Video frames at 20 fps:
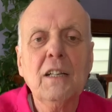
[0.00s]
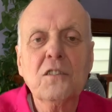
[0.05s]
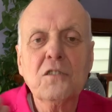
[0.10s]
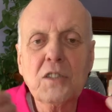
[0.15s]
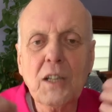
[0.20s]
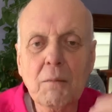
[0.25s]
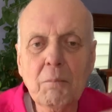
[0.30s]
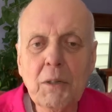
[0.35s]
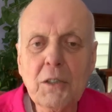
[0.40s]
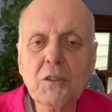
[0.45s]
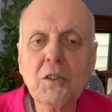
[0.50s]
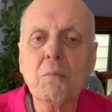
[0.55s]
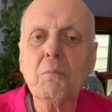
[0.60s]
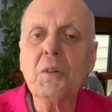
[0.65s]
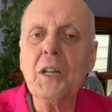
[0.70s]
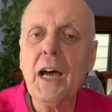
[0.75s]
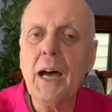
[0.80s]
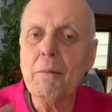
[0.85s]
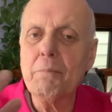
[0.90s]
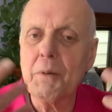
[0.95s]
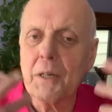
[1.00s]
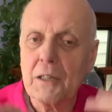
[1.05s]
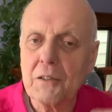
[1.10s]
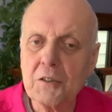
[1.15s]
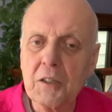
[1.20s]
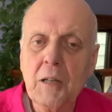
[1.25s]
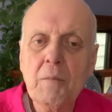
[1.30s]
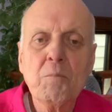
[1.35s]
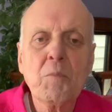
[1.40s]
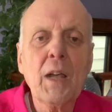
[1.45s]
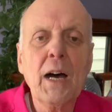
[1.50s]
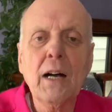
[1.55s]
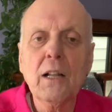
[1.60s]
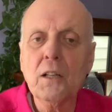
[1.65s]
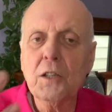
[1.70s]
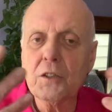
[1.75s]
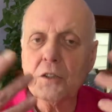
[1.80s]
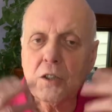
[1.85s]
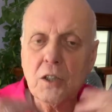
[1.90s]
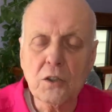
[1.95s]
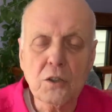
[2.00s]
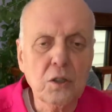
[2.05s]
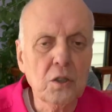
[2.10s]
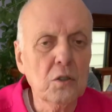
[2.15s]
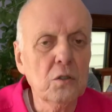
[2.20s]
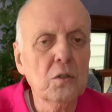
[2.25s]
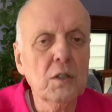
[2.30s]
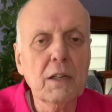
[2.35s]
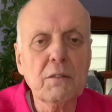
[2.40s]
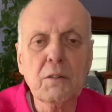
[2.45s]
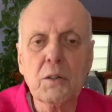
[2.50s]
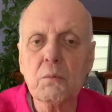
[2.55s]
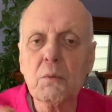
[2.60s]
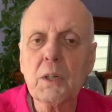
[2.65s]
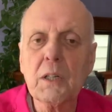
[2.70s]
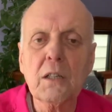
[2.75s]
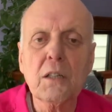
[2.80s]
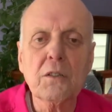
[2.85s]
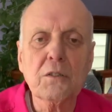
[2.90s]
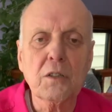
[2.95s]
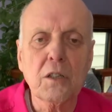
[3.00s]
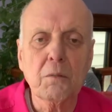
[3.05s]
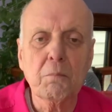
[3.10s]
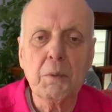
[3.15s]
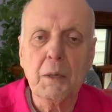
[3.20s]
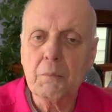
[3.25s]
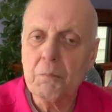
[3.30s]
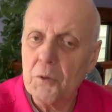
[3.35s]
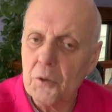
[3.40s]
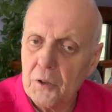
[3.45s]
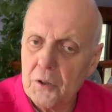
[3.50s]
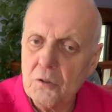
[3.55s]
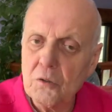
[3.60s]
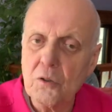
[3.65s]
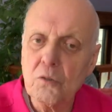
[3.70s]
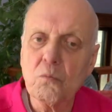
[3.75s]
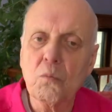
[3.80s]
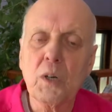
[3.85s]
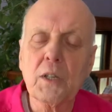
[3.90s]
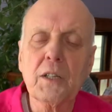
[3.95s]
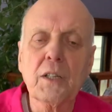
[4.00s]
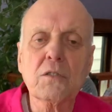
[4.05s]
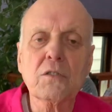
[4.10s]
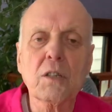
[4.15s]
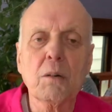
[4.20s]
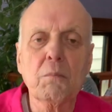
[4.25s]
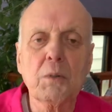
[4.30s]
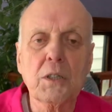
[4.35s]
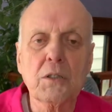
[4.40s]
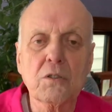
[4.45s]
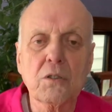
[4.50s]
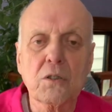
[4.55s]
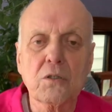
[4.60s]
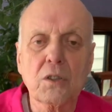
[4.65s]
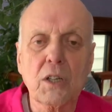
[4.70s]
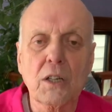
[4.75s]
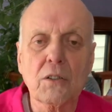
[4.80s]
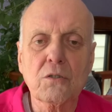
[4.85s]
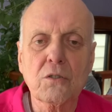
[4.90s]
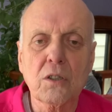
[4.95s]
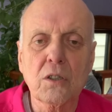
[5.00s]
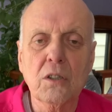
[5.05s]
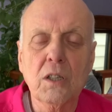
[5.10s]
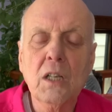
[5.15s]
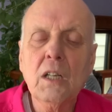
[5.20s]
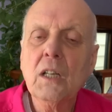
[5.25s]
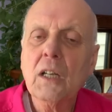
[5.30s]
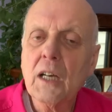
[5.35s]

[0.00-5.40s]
Send me some topics. I'll listen to you. I've already listened to people. This was one that somebody suggested.